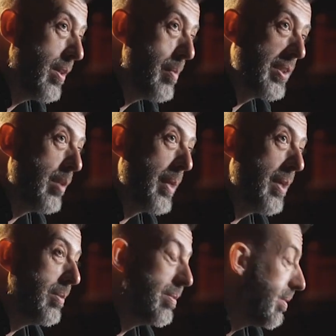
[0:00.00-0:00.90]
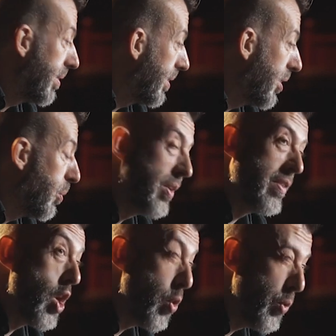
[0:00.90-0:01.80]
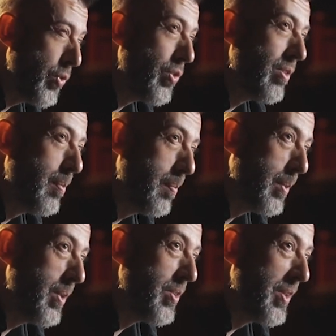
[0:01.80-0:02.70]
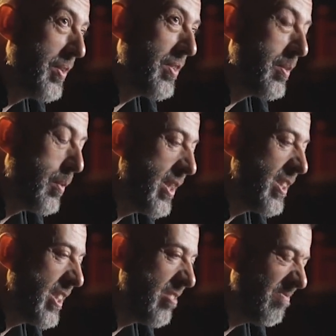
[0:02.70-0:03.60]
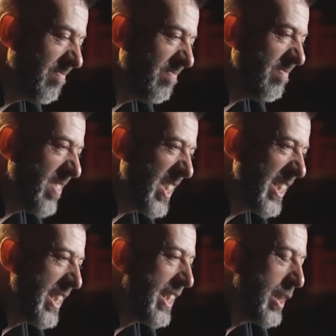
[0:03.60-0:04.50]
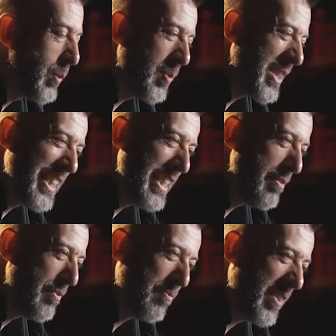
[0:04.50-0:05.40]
no messing about. It's not one of those Bluetooth where you're like, can never,